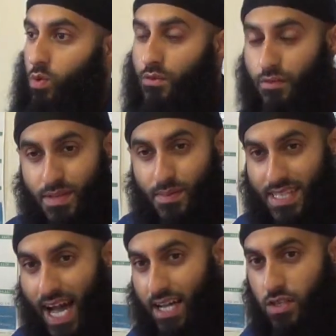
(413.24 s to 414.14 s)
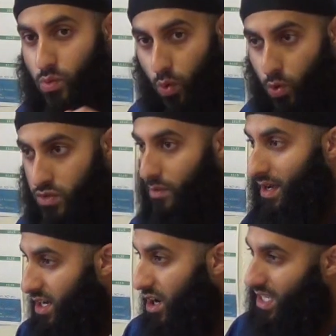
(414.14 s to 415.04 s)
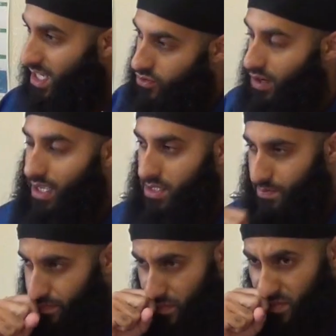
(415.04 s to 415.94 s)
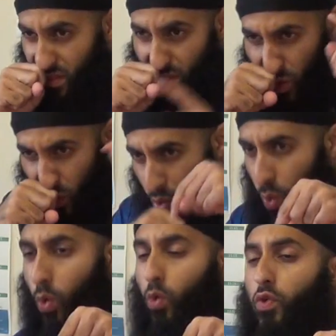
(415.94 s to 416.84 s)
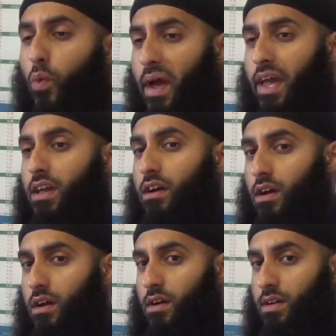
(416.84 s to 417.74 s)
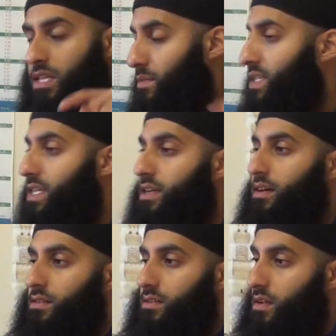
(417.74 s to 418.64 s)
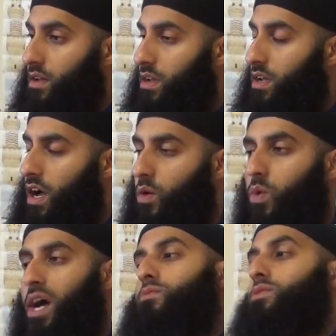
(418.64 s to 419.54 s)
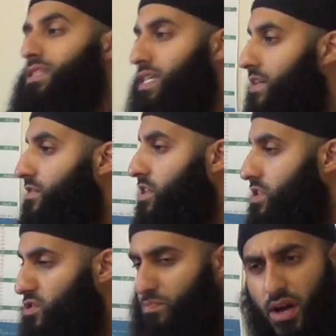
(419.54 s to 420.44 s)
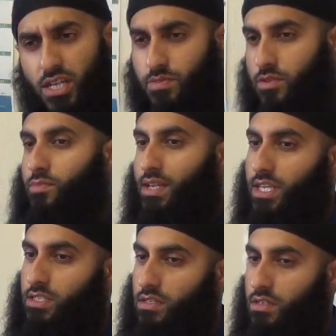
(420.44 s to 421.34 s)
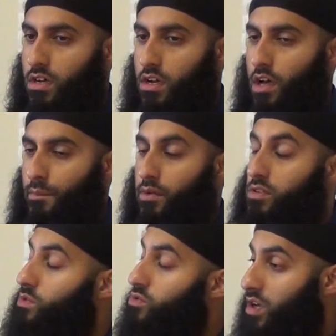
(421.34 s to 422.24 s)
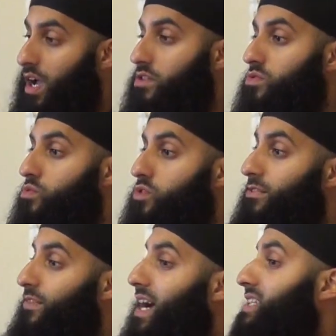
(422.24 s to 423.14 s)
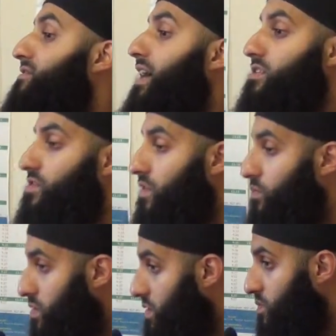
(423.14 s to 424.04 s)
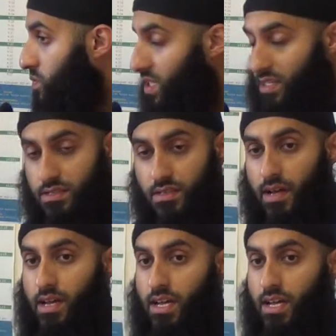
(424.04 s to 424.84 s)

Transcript: He ordered for him to be tied to a horse from Iraq and dragged all the way to Medina. And why was he given this punishment humiliation? Because he was trying to divide the ranks of the Muslims with his